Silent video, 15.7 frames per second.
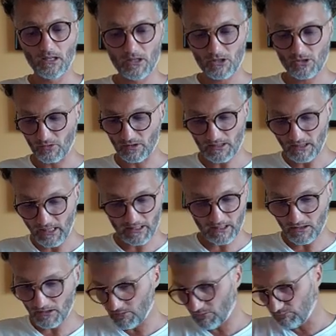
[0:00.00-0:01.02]
So it's like
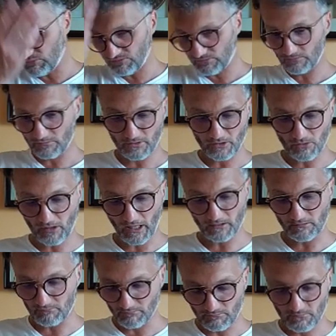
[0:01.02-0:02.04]
you
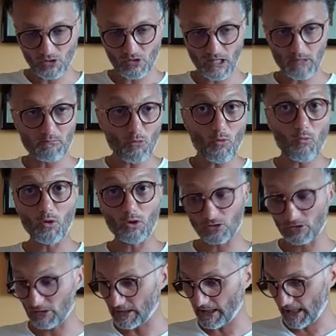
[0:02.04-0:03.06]
can move on
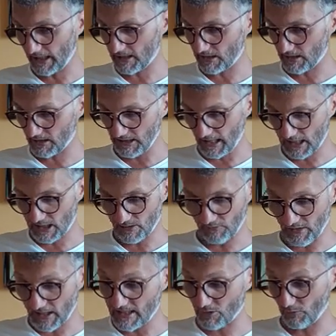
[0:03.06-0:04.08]
to the next
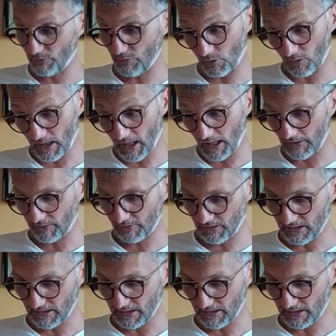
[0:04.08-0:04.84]
phase of your life.